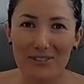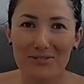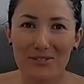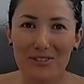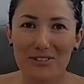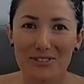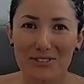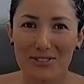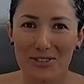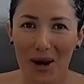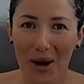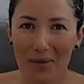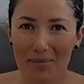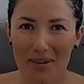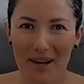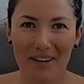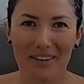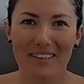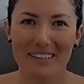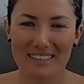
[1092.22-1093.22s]
for
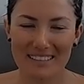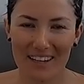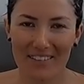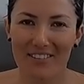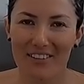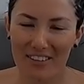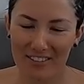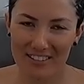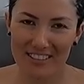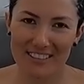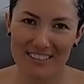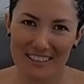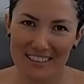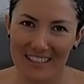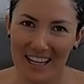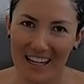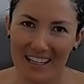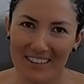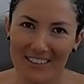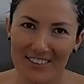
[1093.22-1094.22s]
strawberries! Have you ever
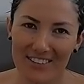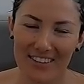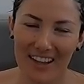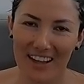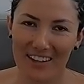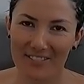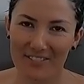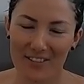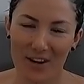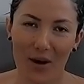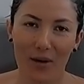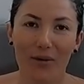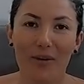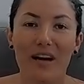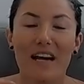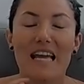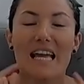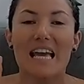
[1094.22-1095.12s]
seen that in your life? No.